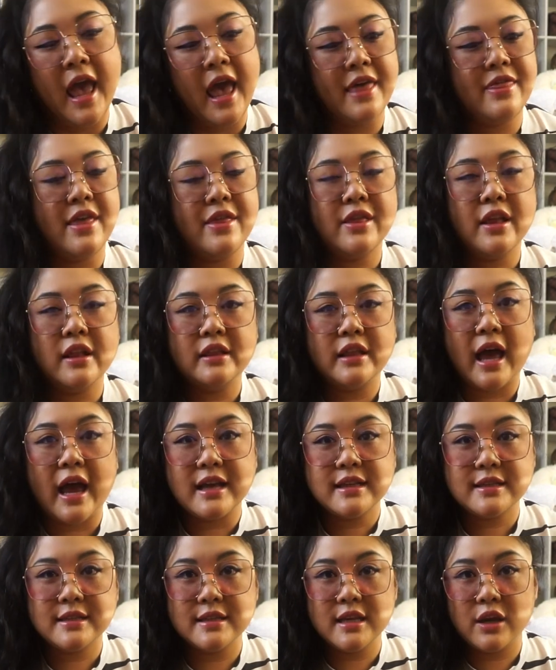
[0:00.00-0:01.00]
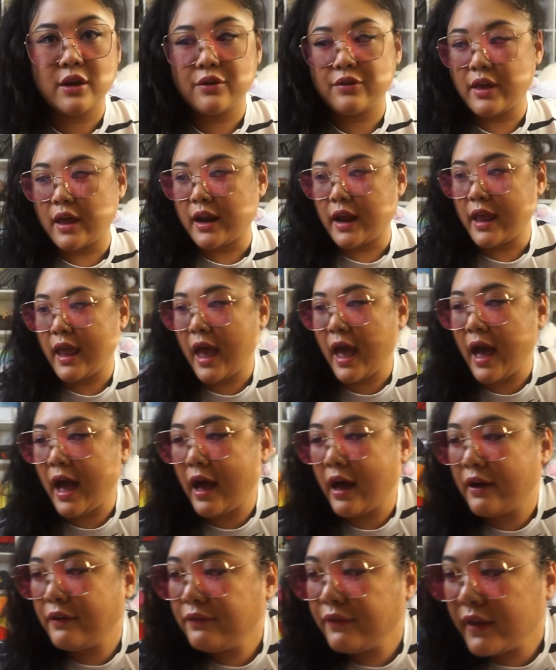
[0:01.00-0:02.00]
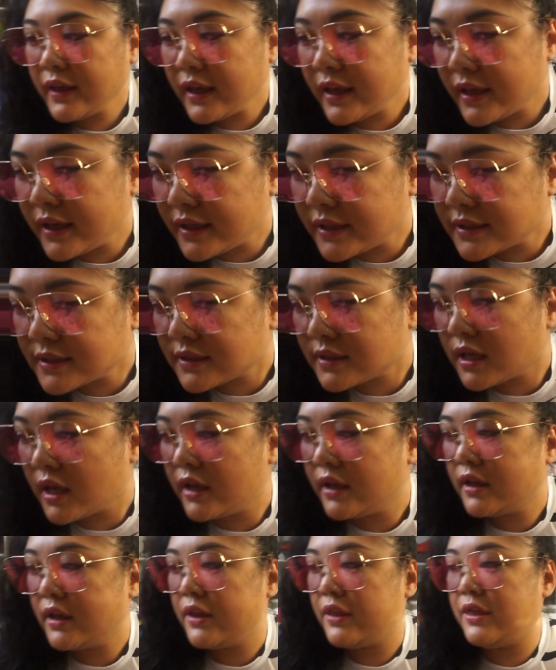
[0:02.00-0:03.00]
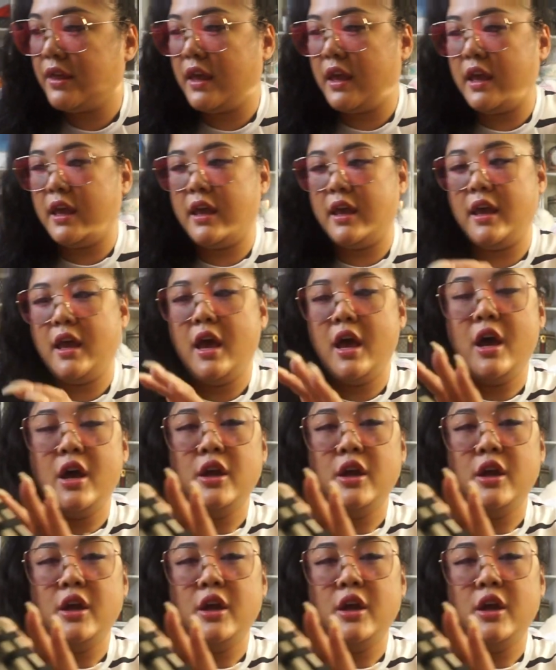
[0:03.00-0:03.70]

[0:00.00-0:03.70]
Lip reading: And then the last sneaker that I have is the